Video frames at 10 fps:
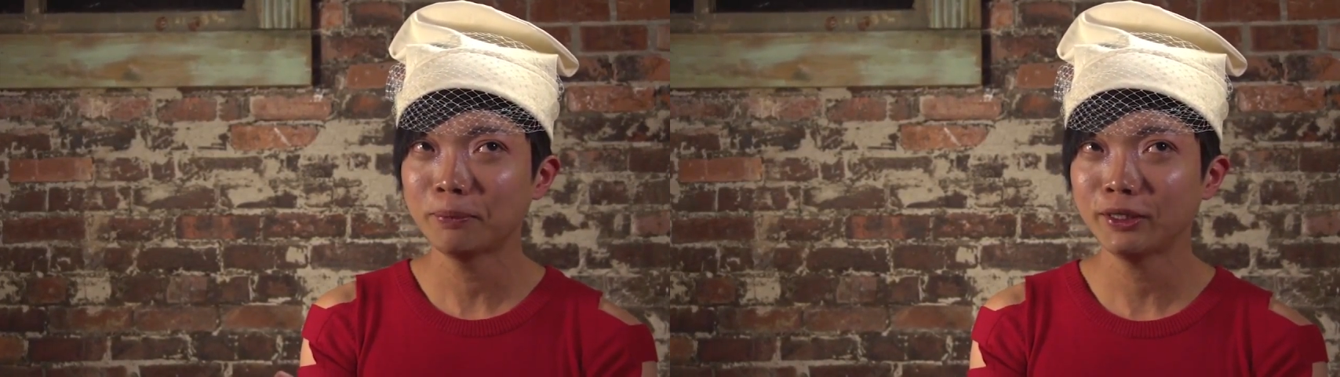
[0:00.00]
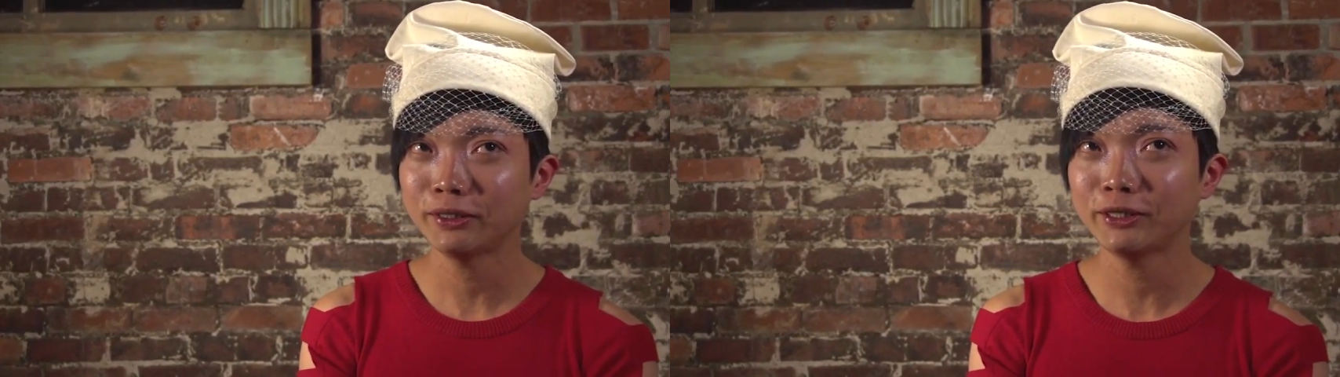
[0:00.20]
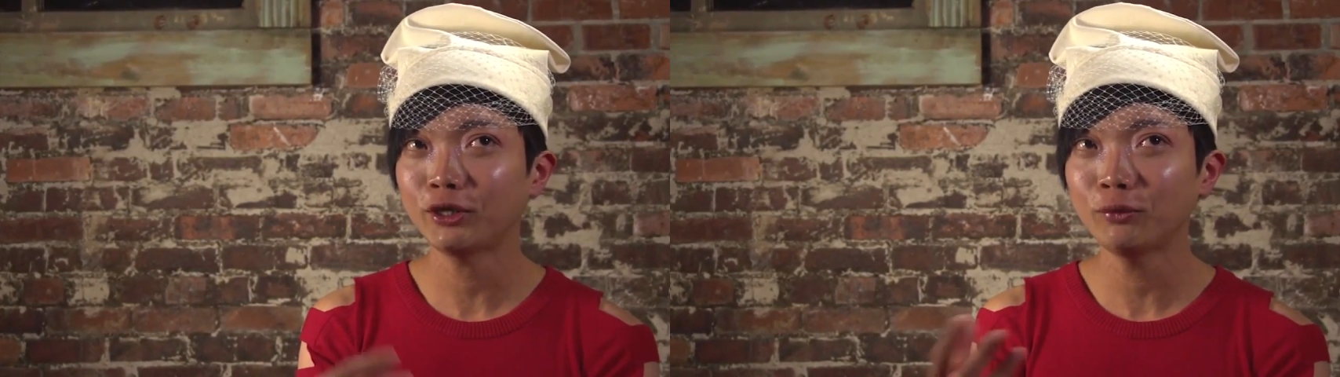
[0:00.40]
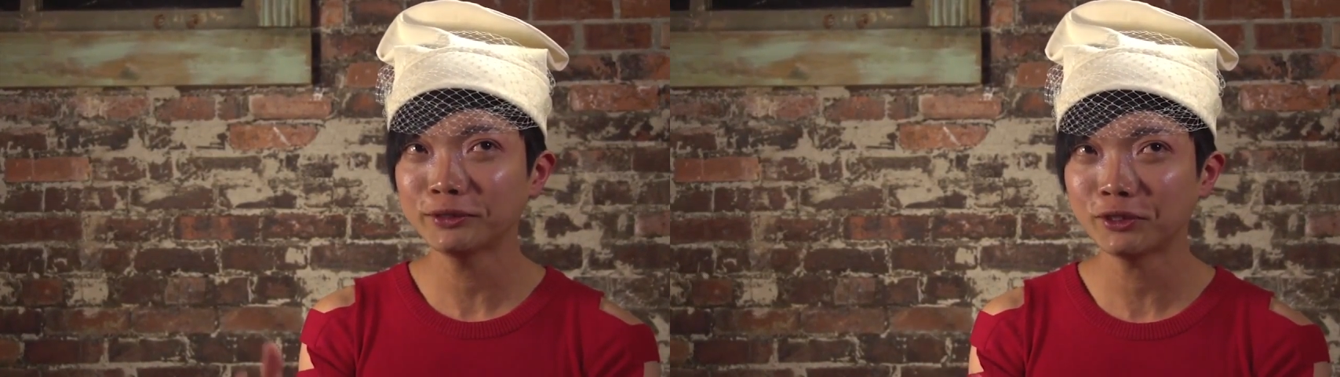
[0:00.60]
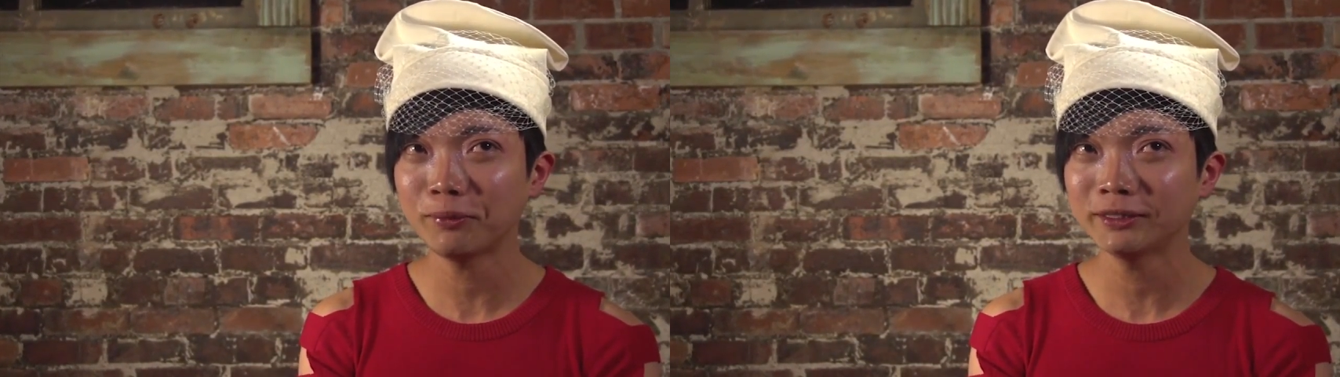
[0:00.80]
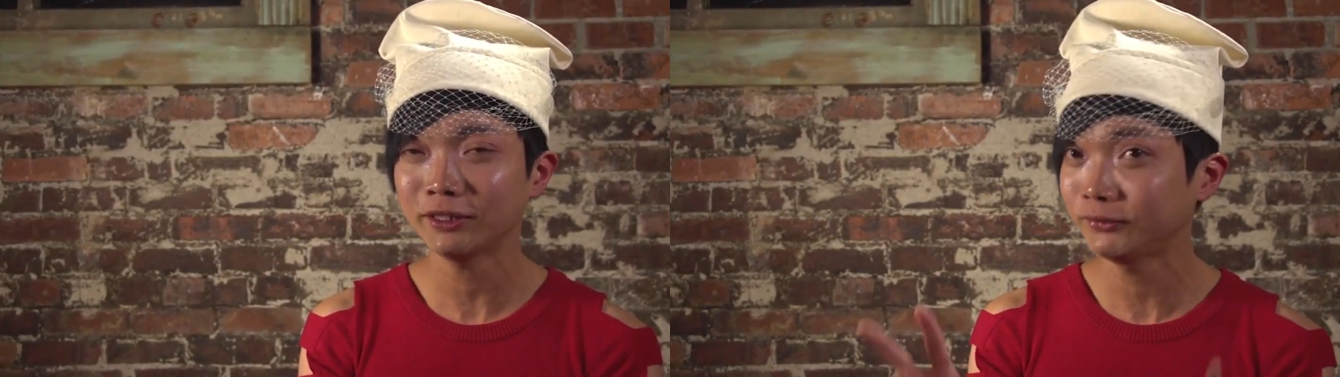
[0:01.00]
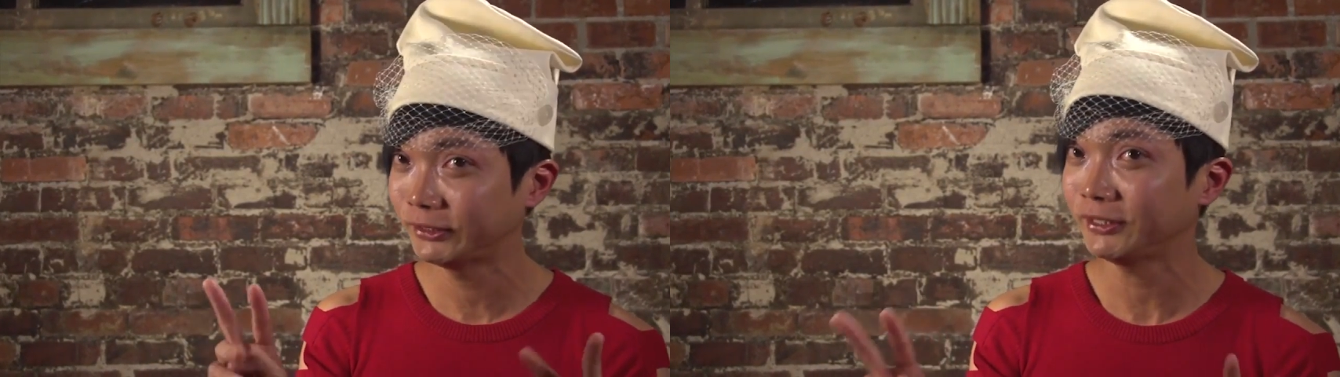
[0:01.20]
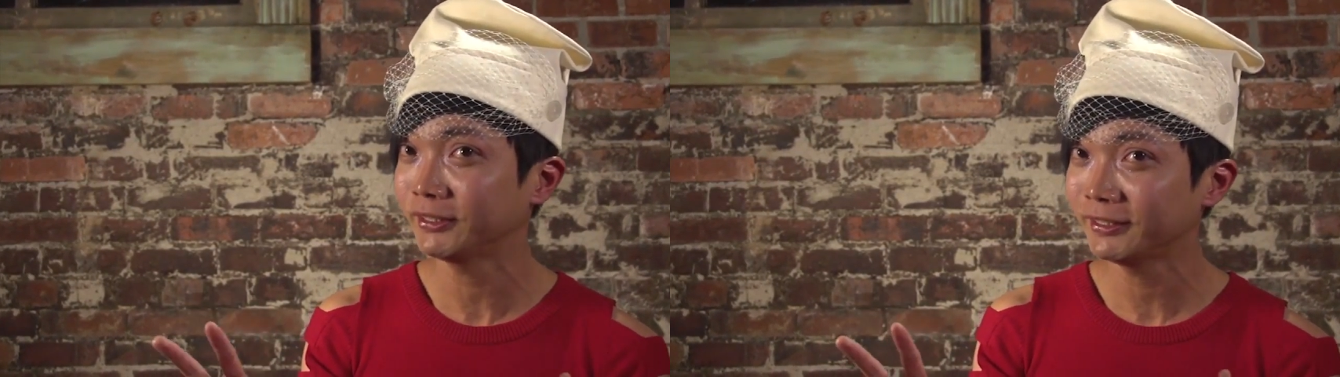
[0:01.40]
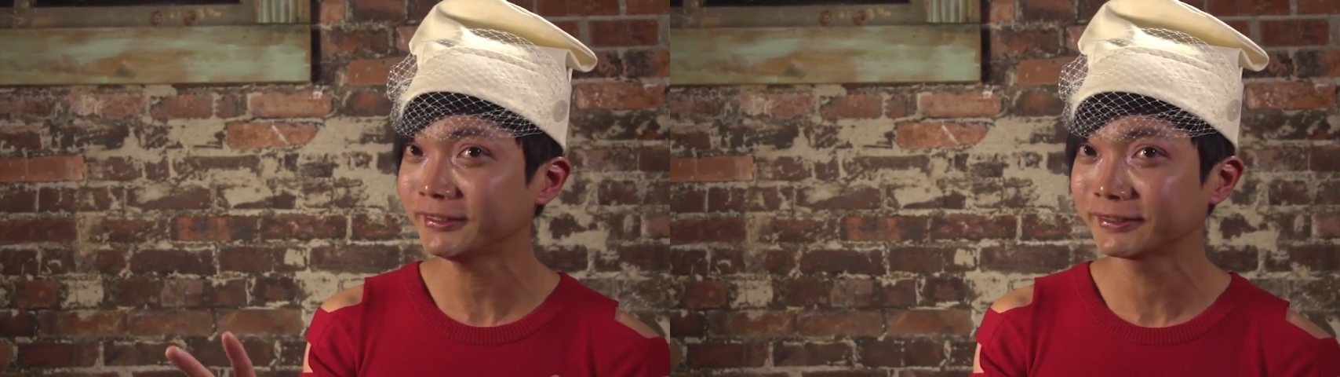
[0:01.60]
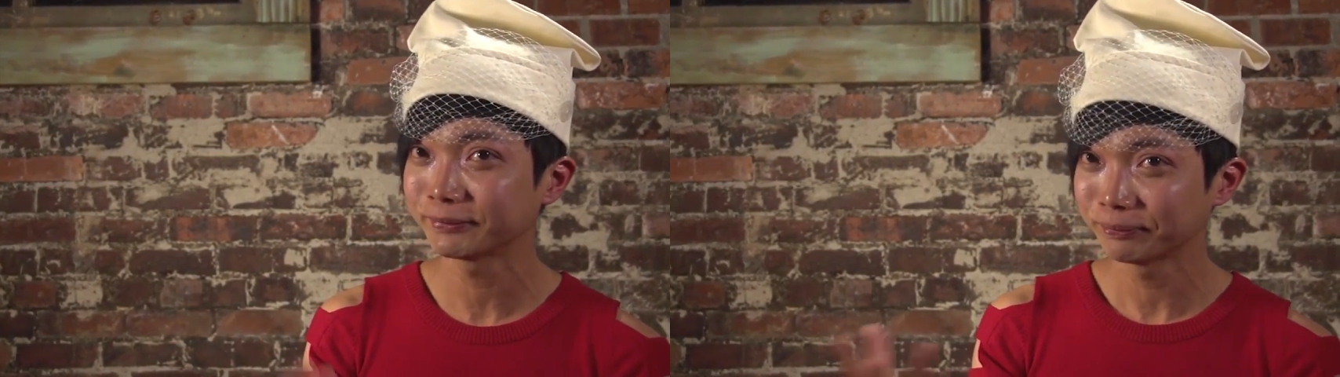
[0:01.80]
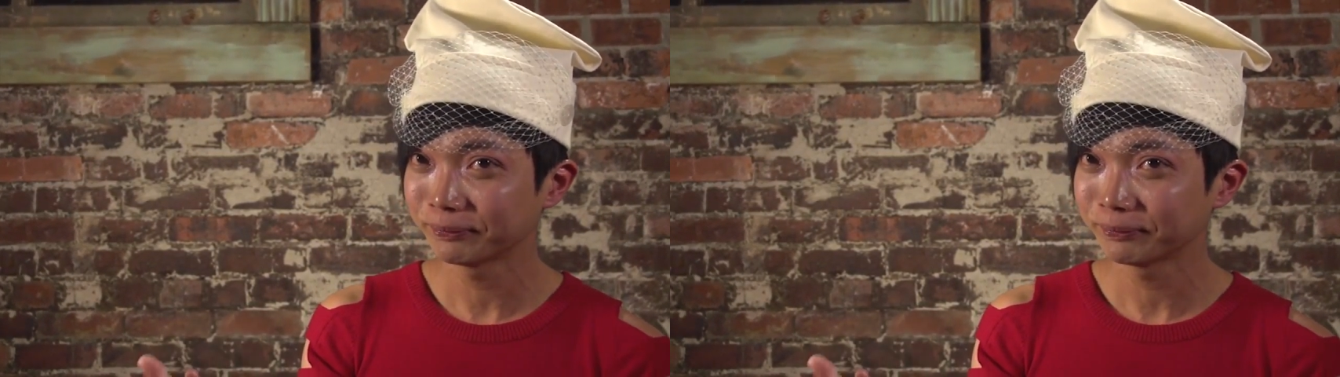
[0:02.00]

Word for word: but I always call myself genderless.